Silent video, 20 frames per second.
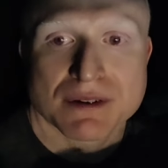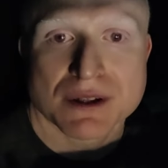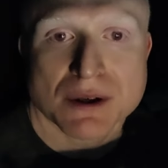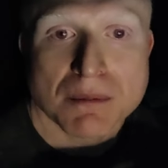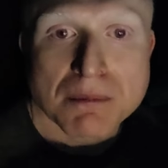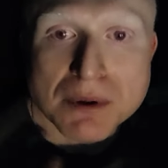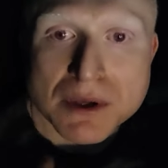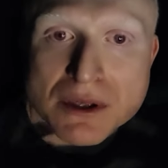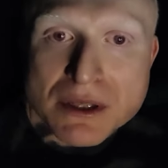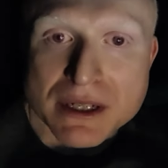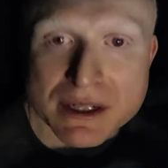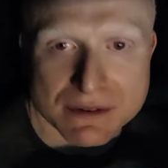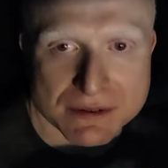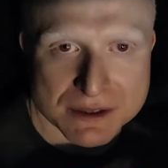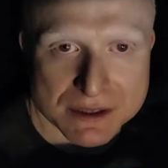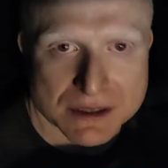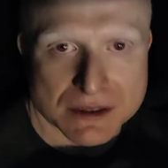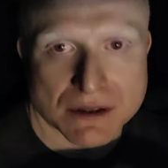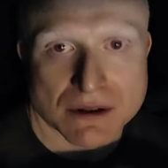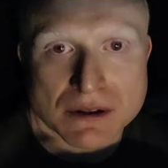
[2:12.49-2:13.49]
They're
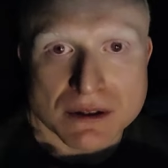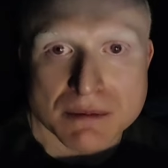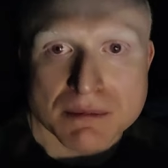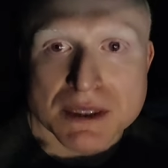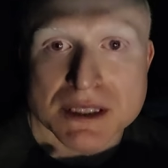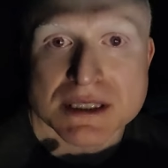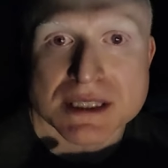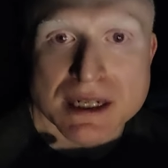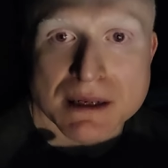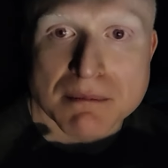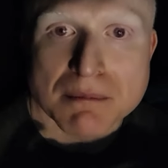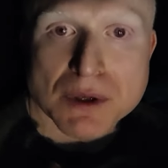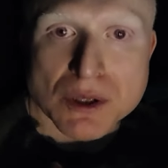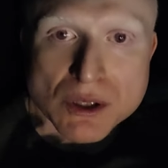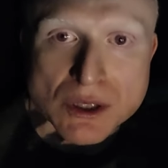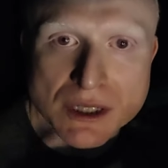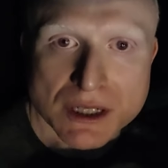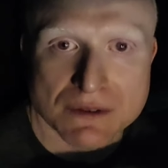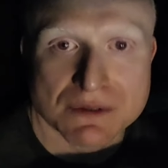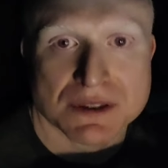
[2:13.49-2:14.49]
beliefs. They're limiting
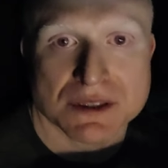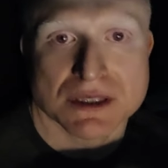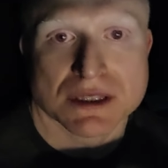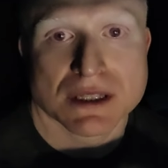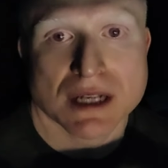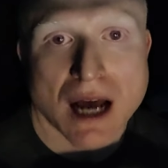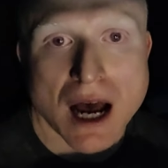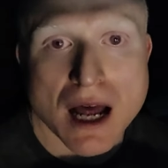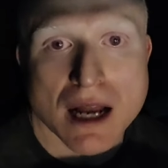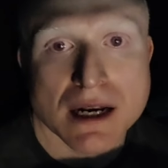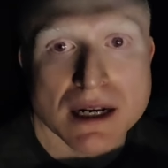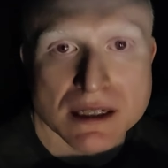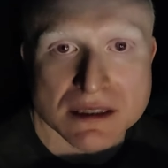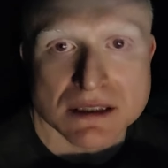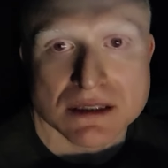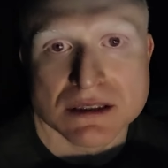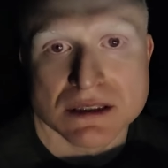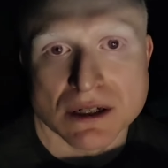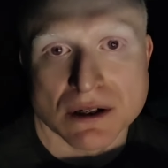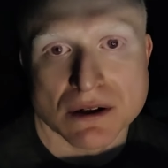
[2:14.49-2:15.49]
beliefs, not
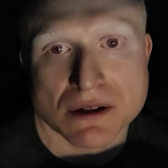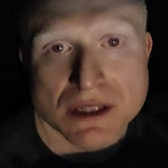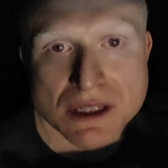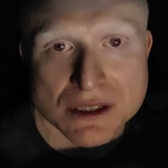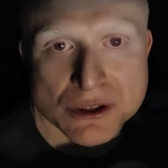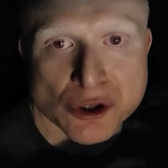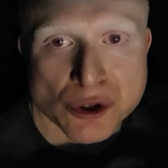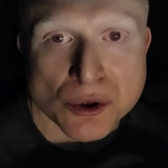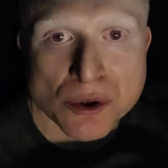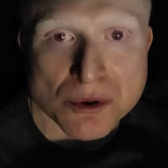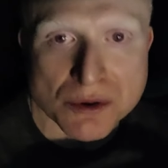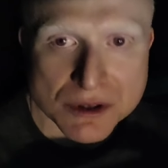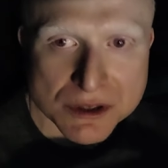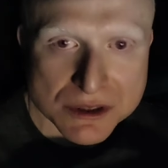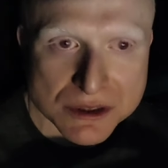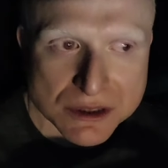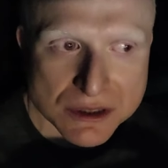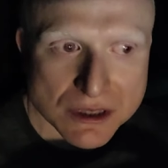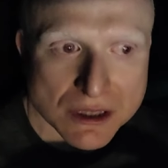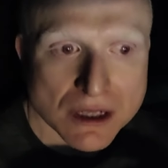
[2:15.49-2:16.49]
necessarily
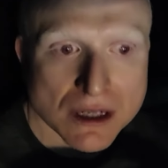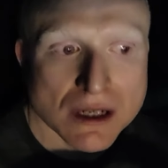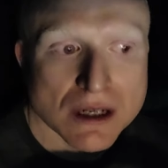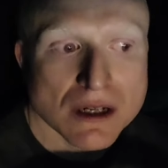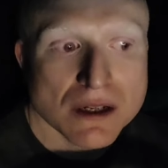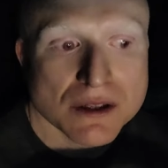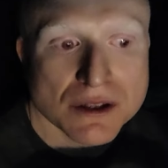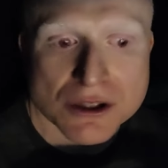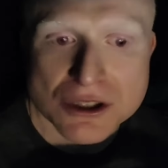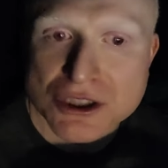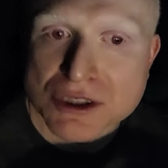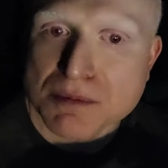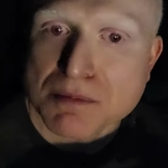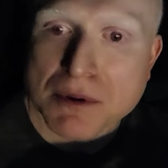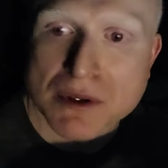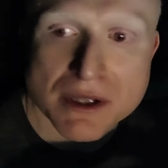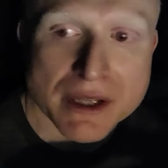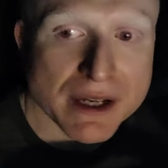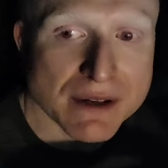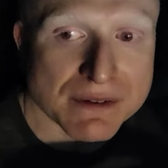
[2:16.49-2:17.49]
truths. They're just
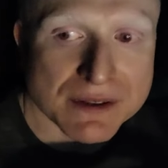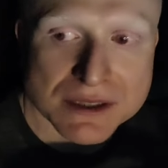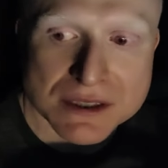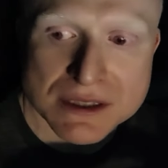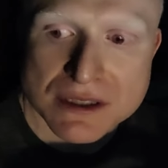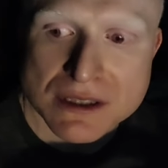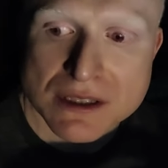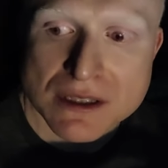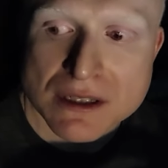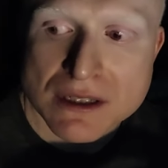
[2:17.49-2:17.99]
beliefs.